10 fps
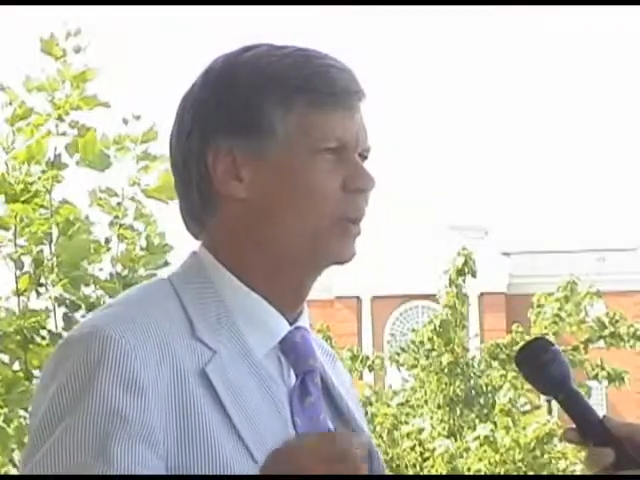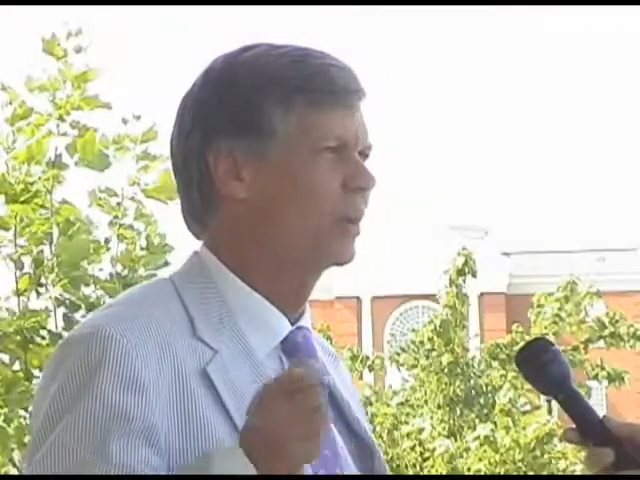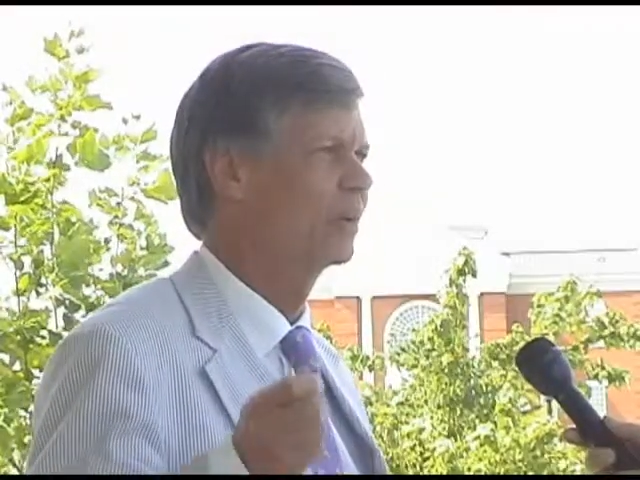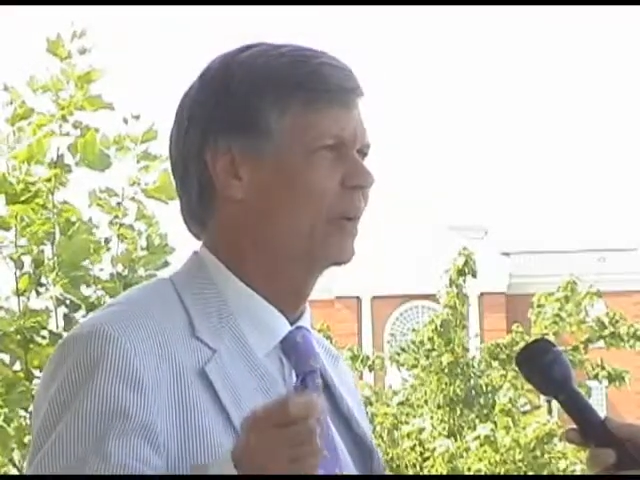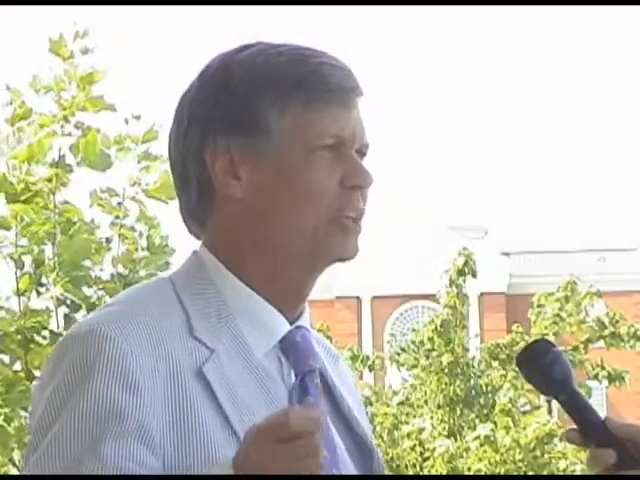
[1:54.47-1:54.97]
and
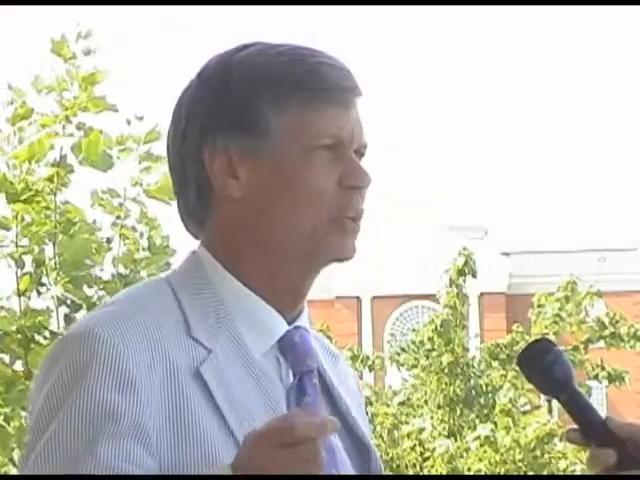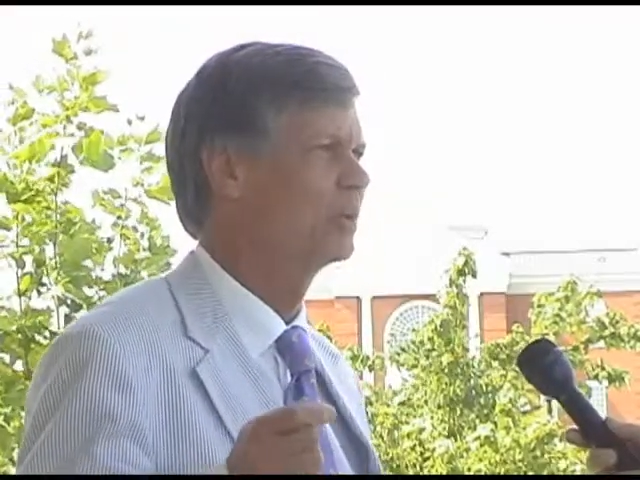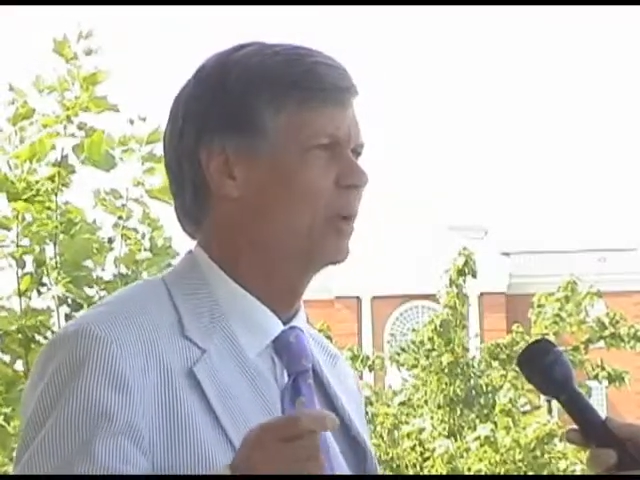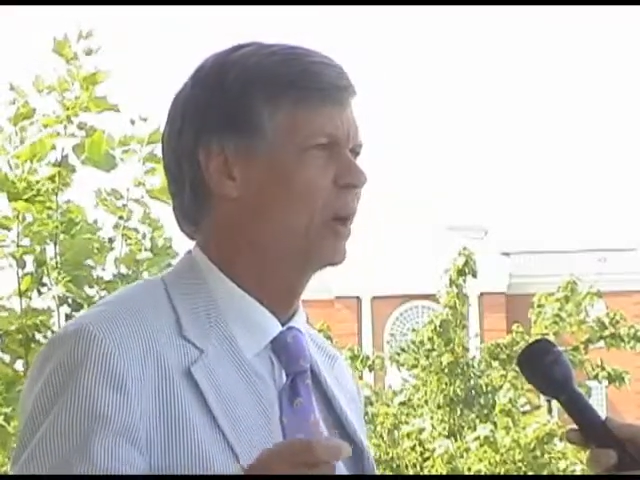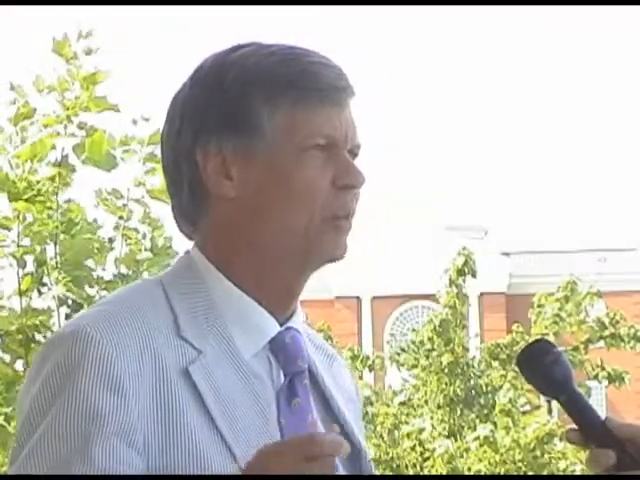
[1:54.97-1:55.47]
recreation
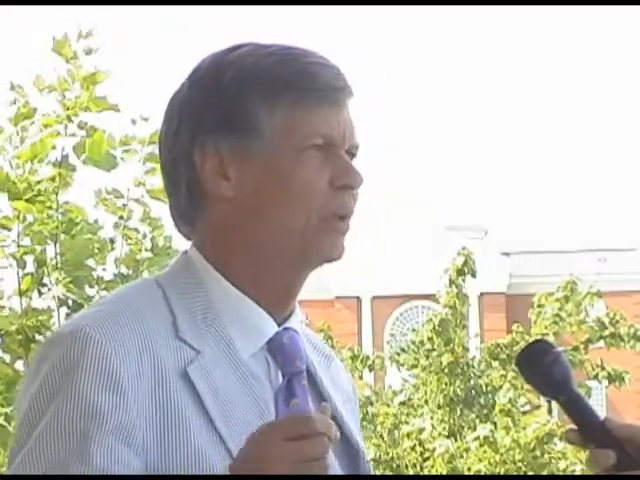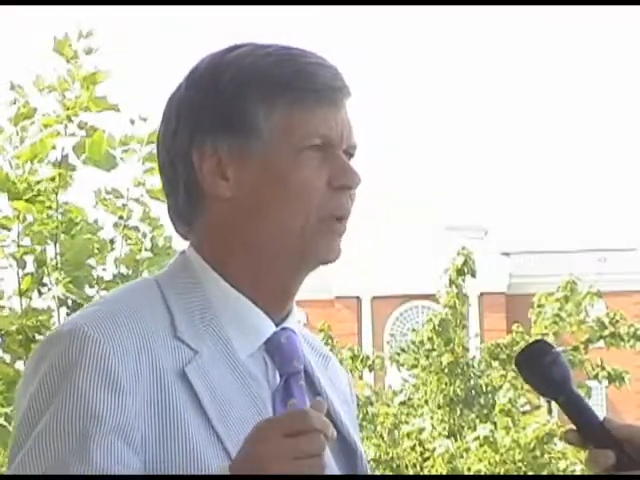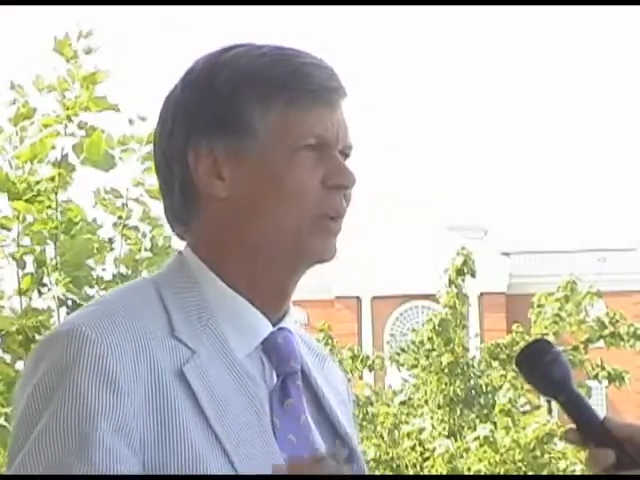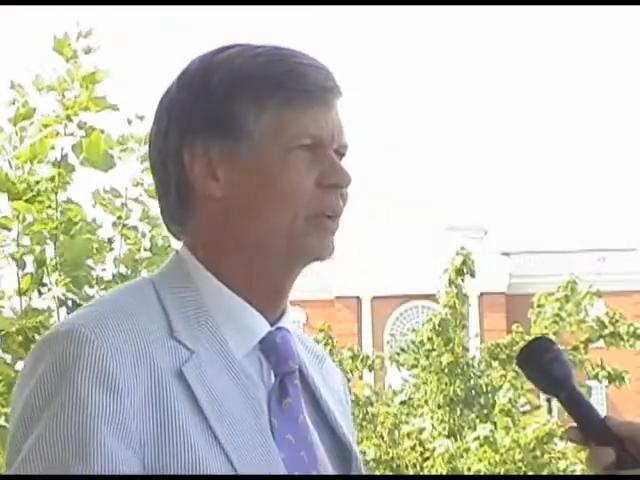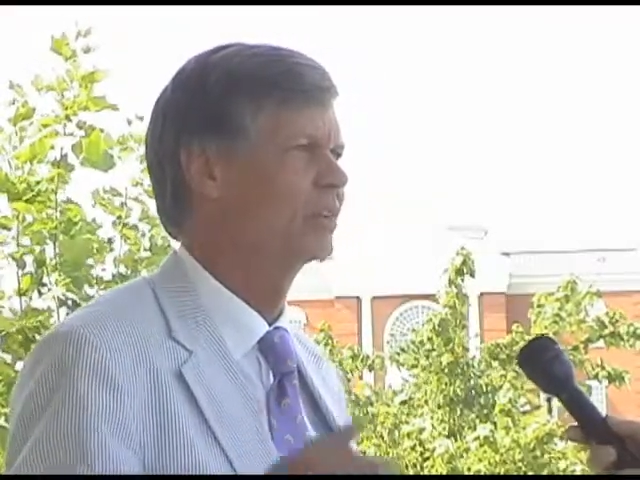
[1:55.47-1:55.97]
department,
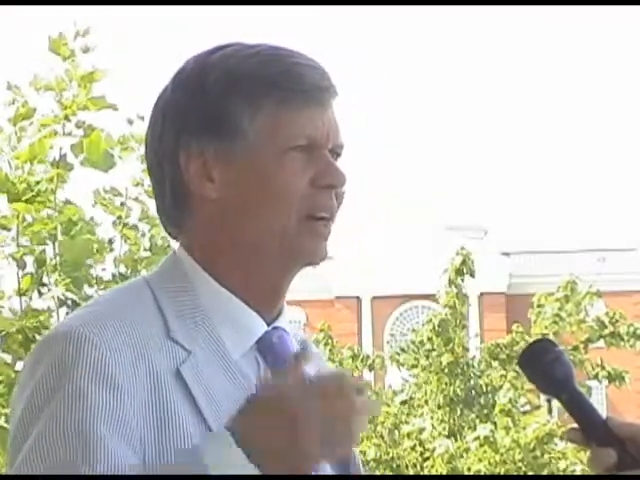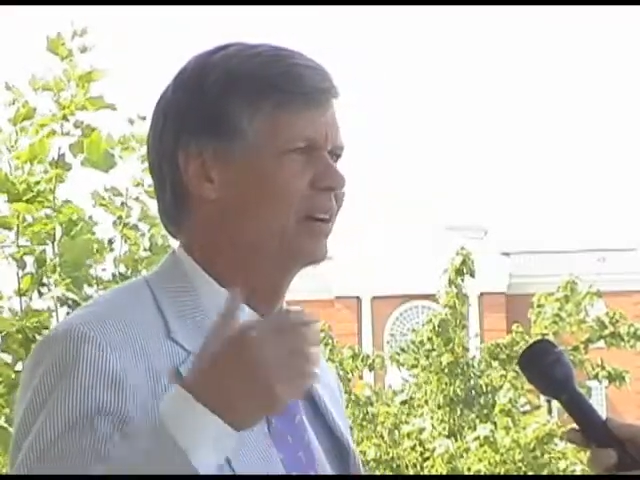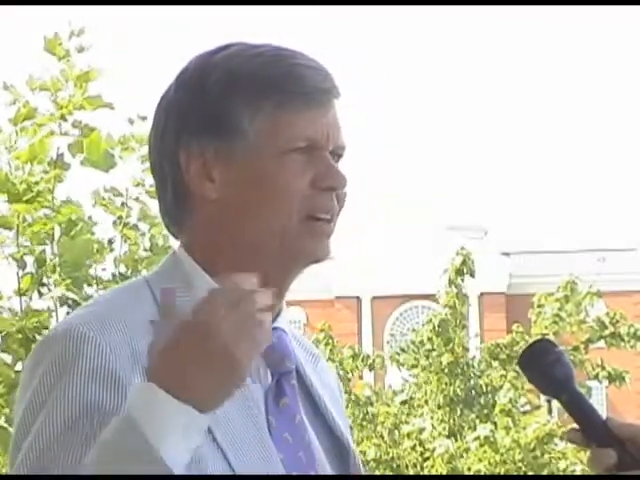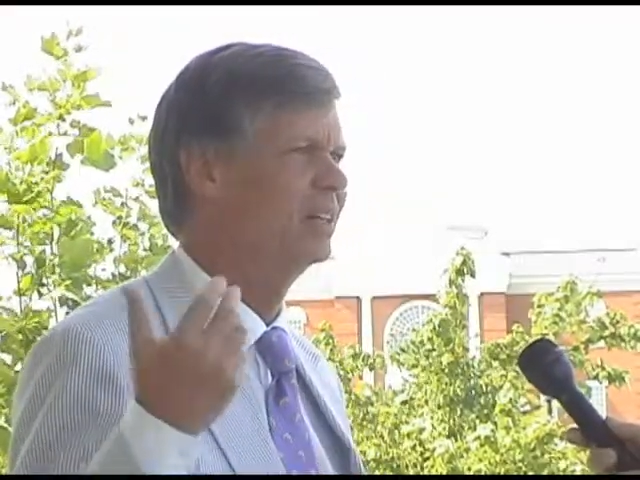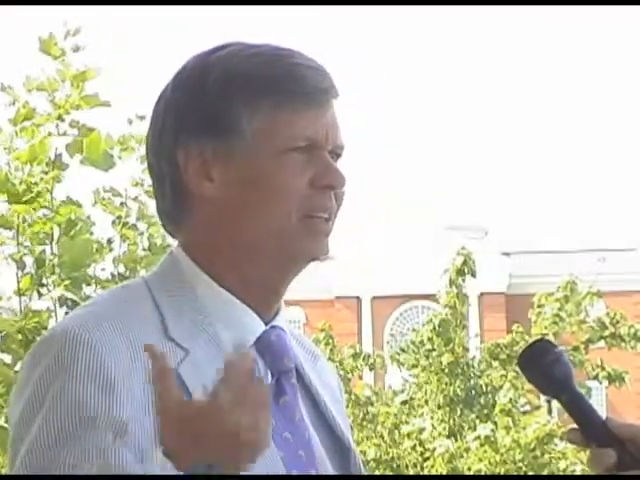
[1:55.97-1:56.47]
whether it's our